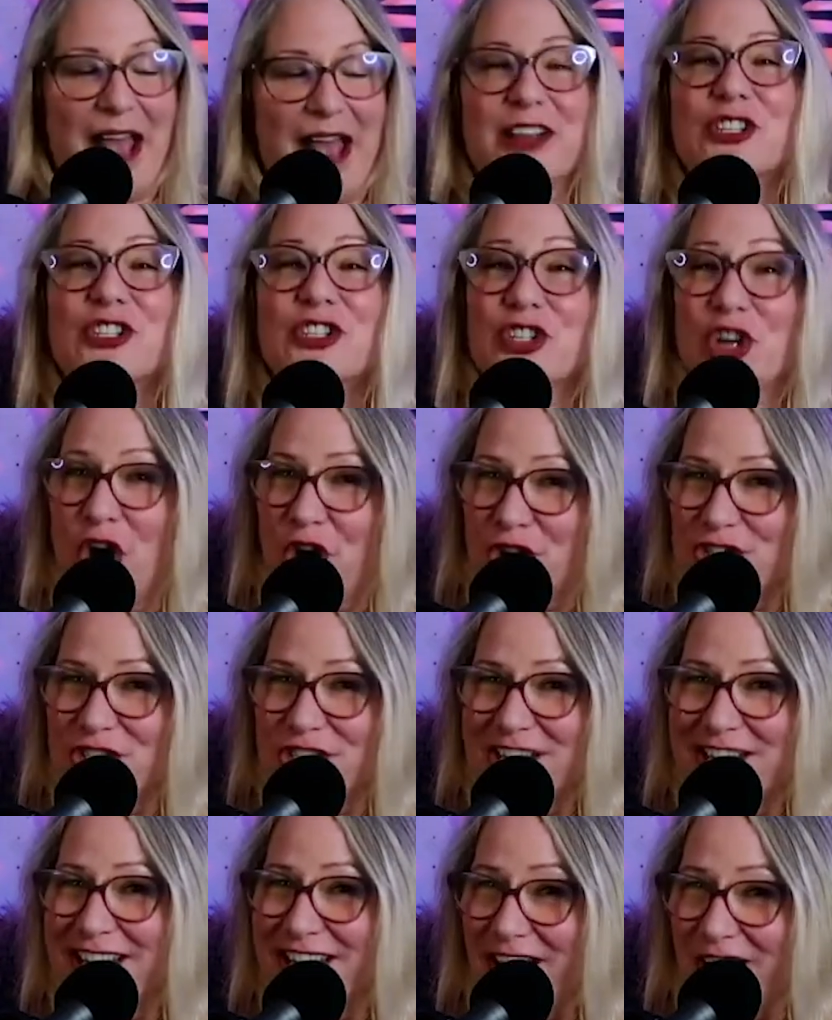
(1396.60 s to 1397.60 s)

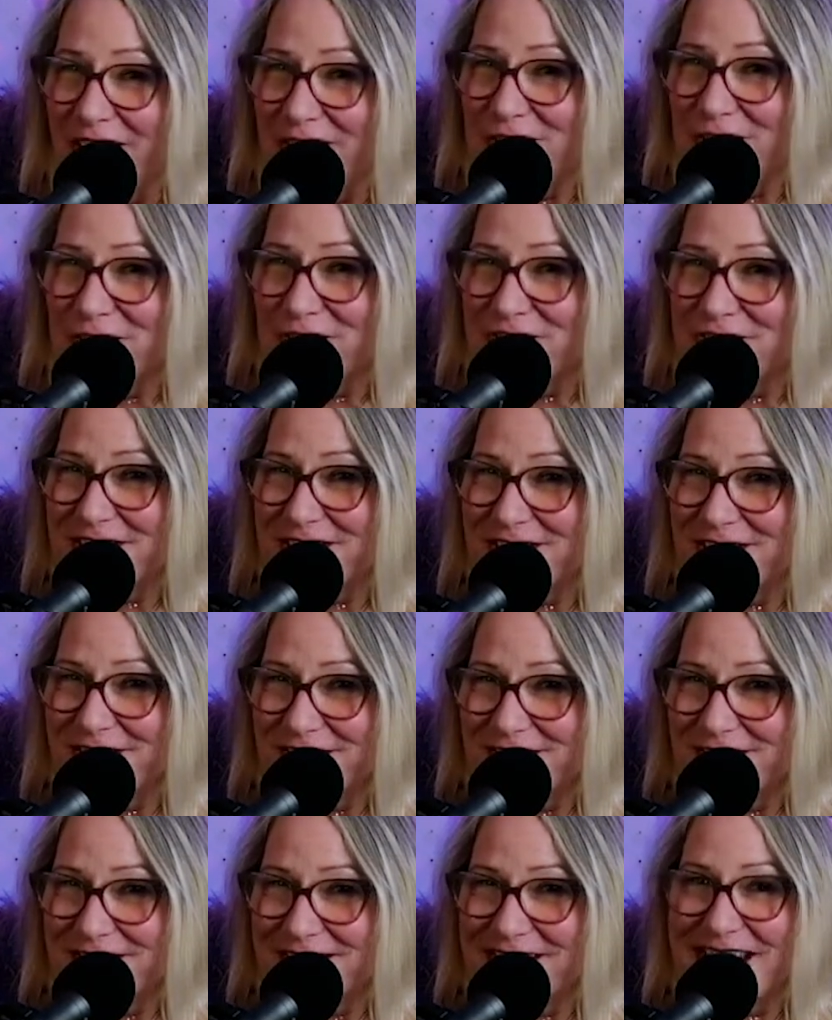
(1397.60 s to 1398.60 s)
charging the other
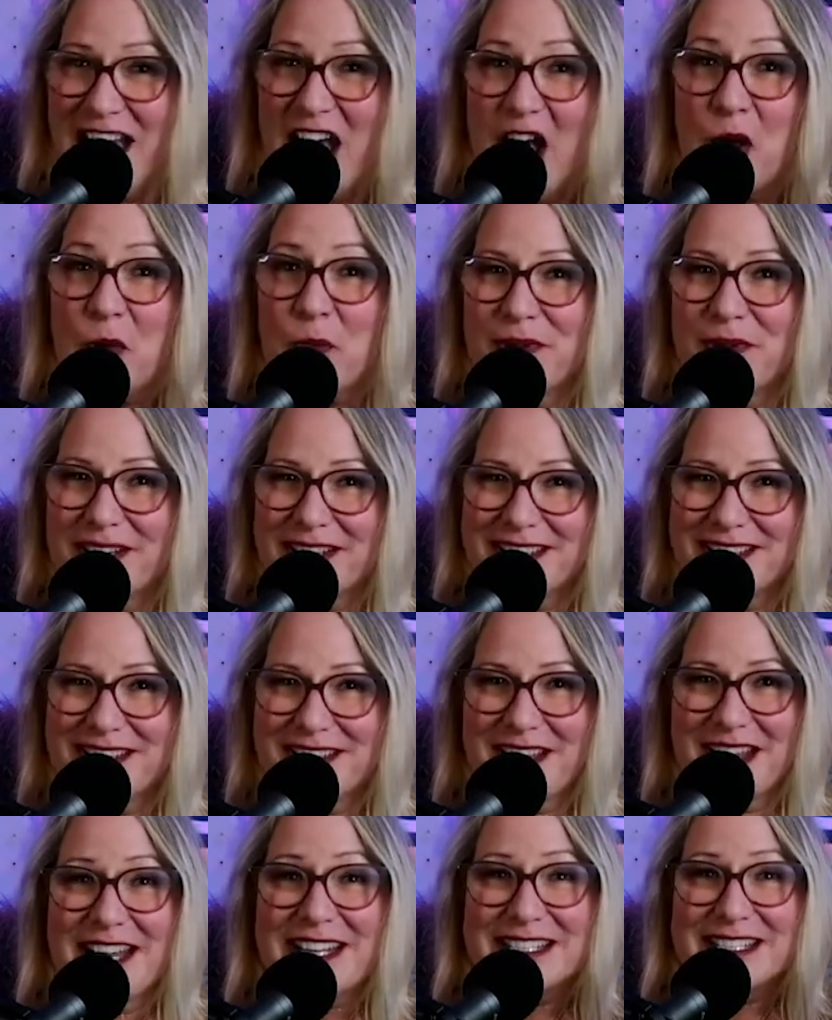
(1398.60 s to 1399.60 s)
crystals and helping
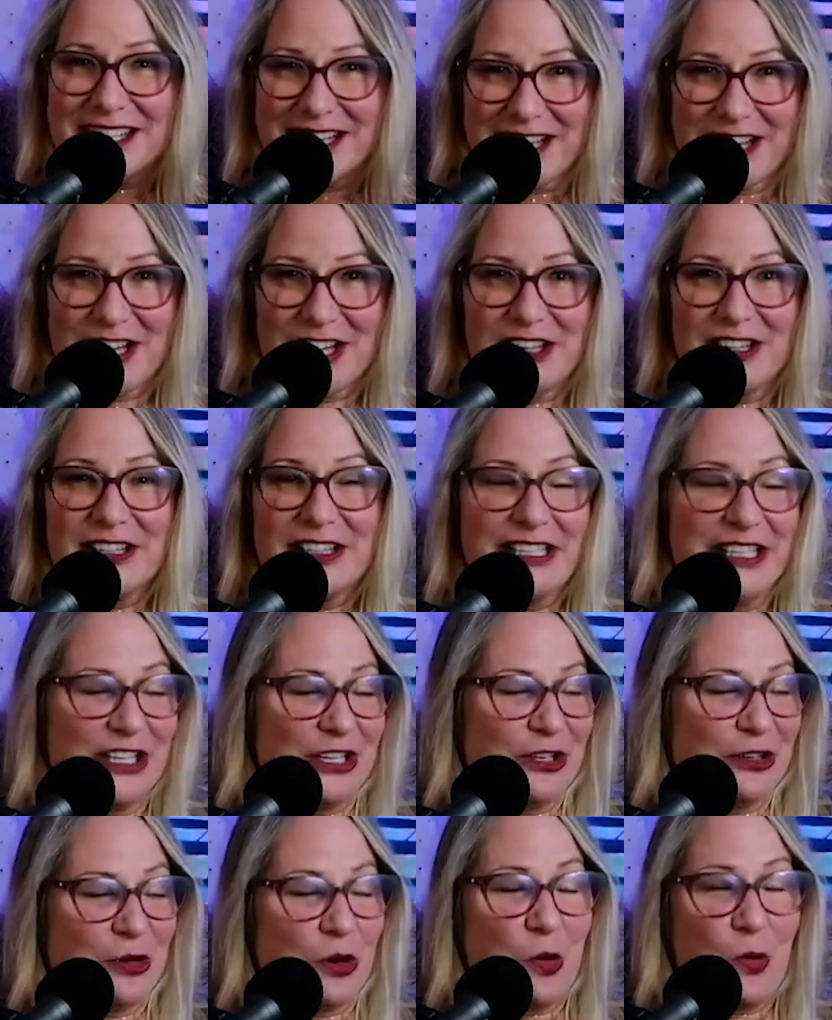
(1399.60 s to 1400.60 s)
to
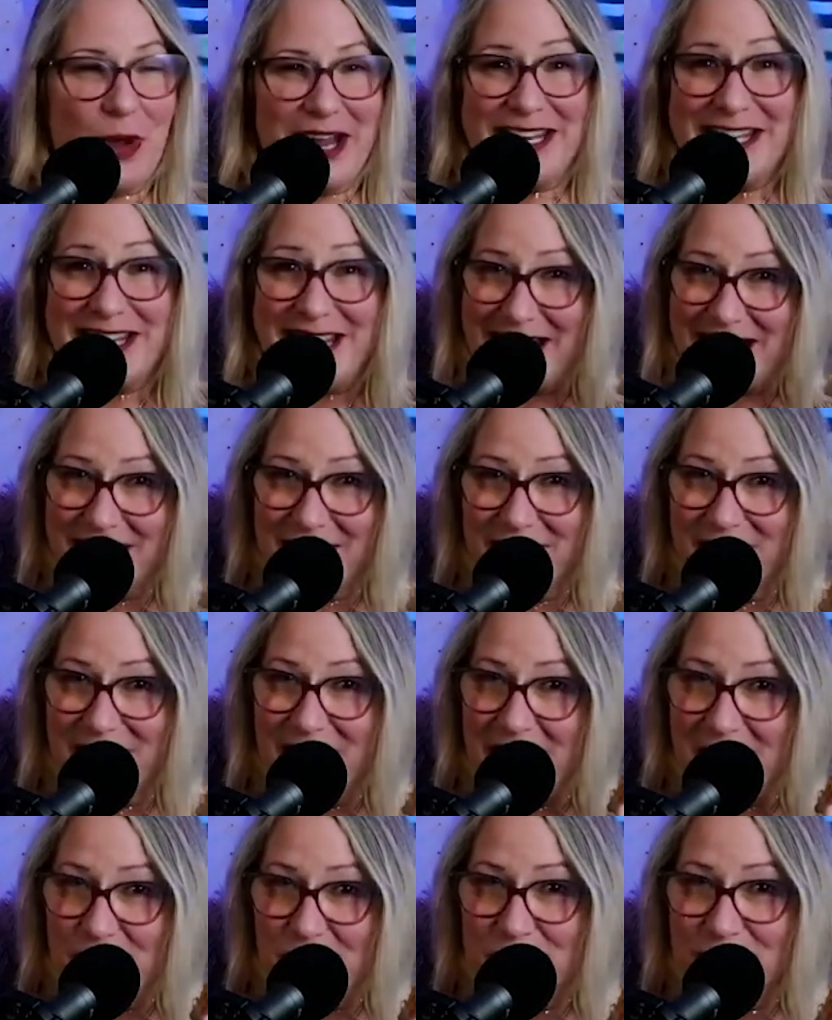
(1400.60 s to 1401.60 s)
clear away negative
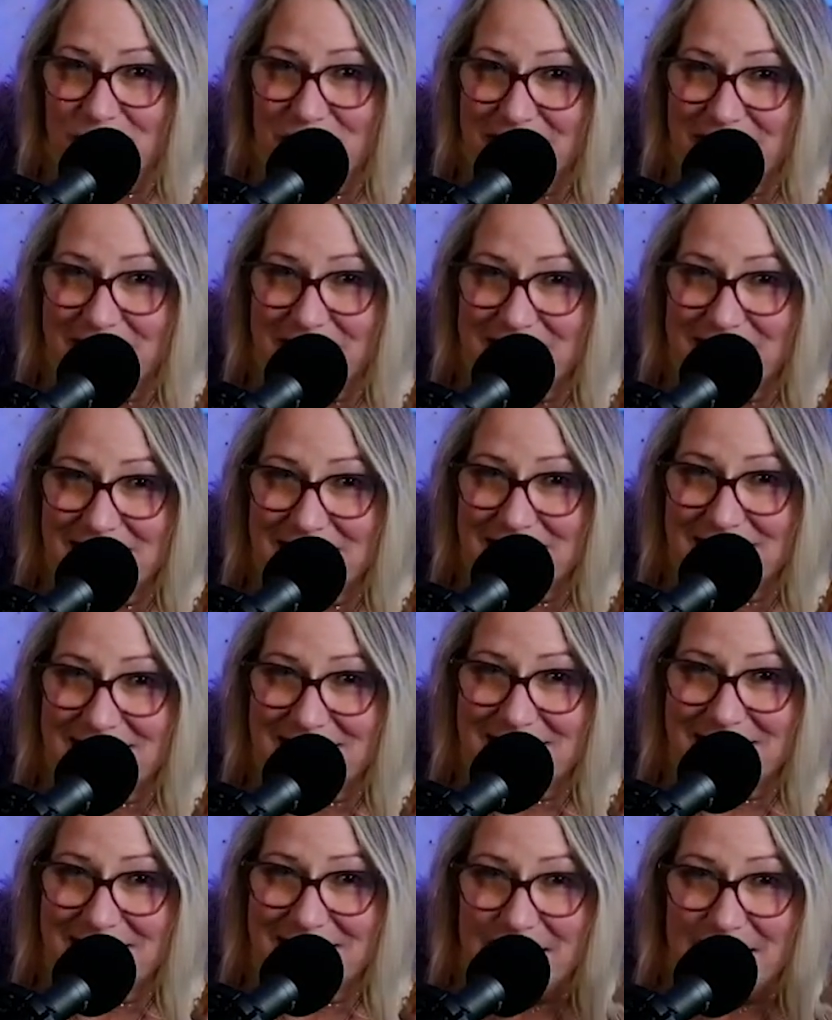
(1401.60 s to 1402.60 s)
energies.
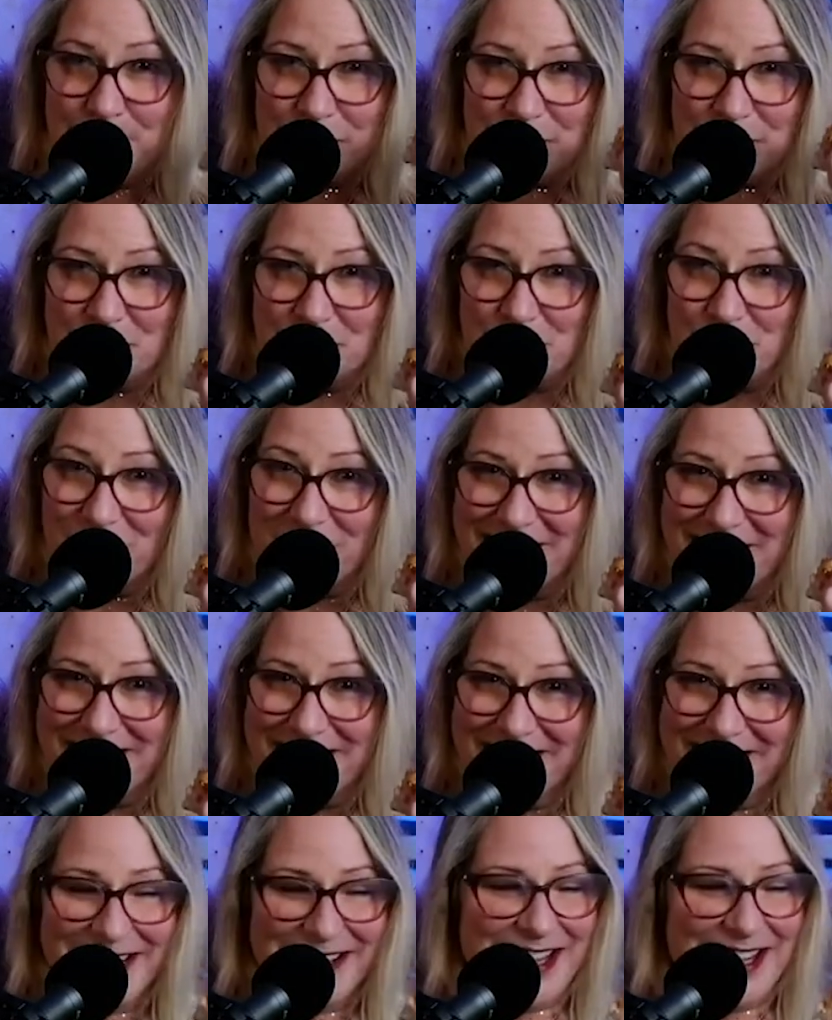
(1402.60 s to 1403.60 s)
Team
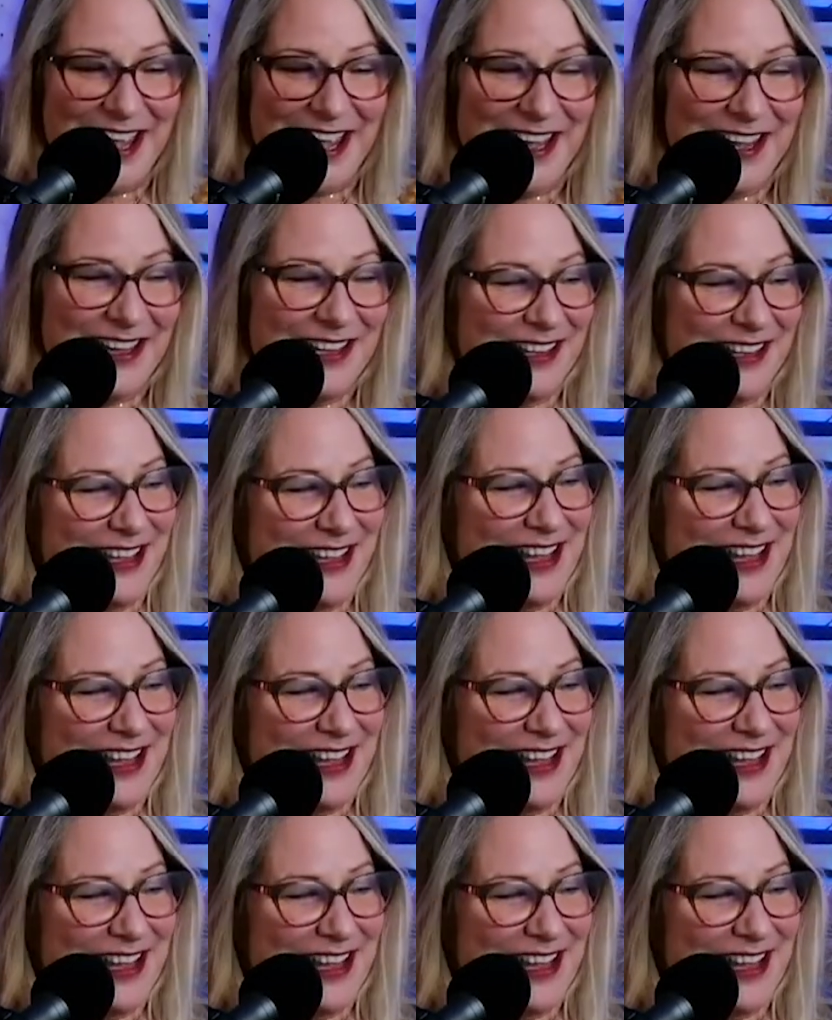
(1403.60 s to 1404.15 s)
citrine, yay.